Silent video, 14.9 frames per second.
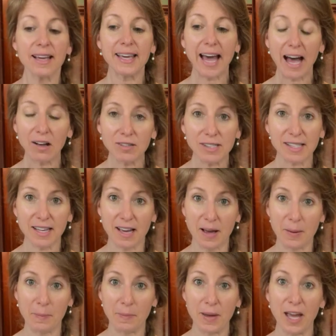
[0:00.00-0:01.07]

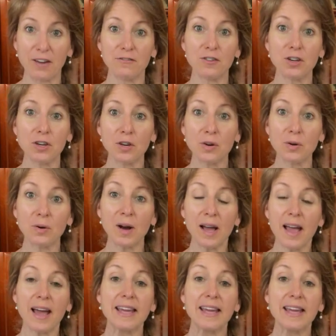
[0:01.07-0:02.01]
Calcium, if you